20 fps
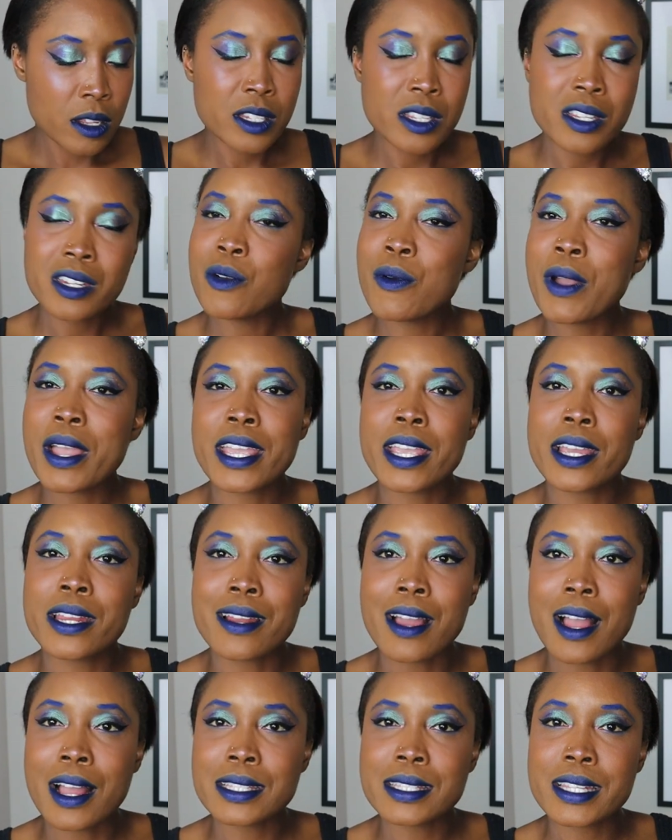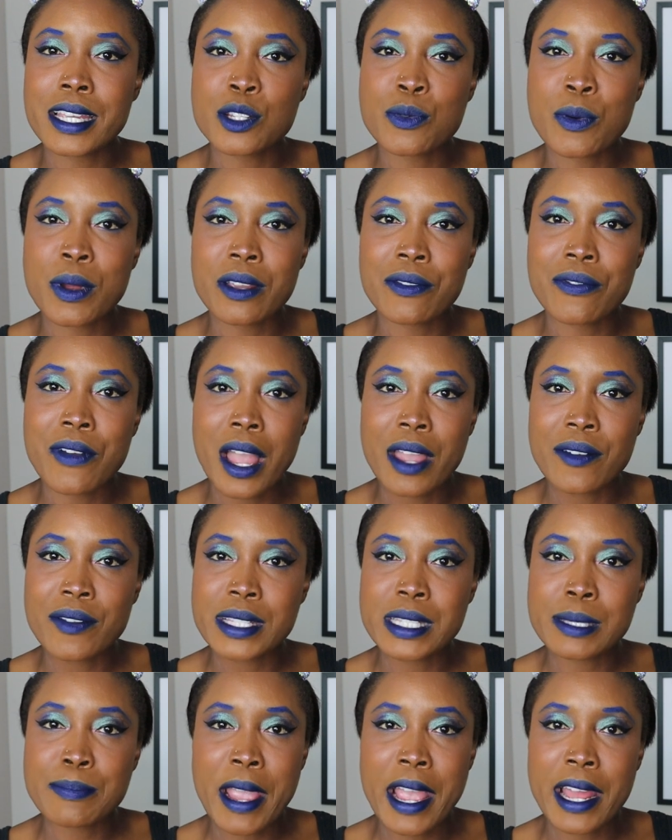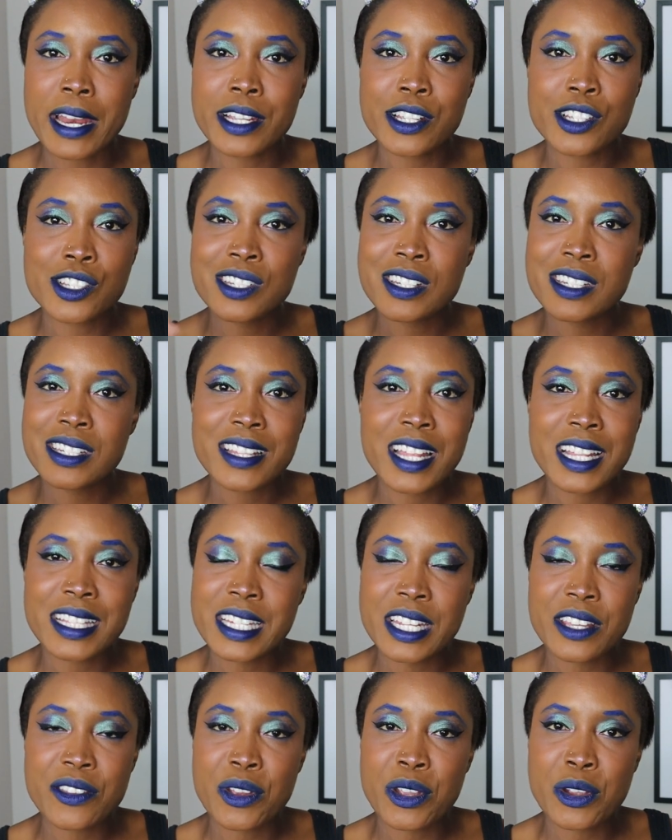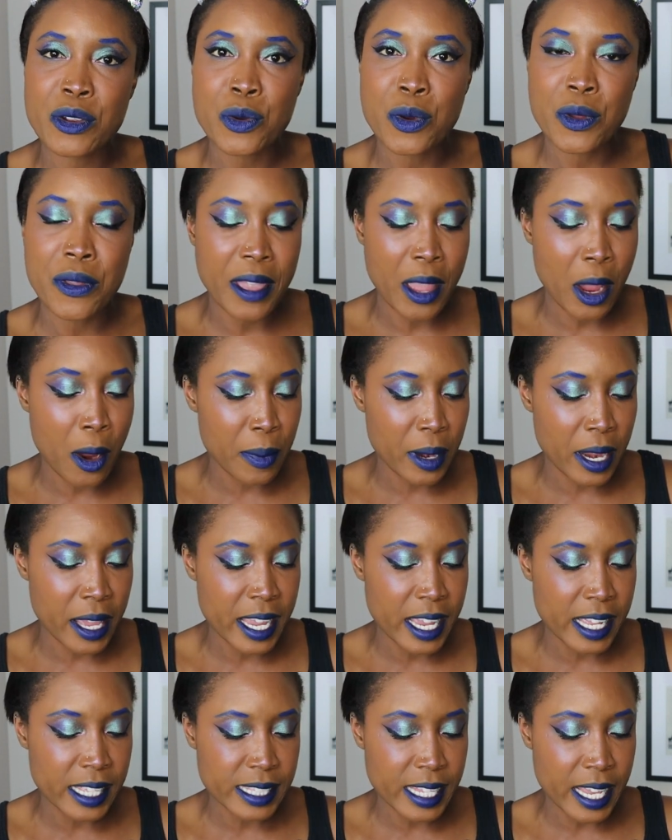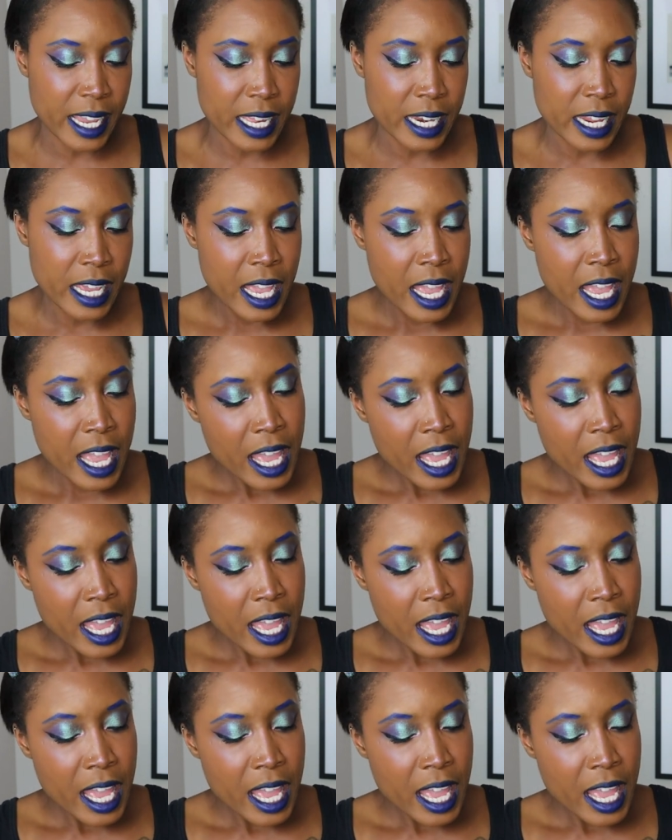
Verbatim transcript: Do you know I cannot say 25 in Spanish? That's neither here nor there, but I can't say it.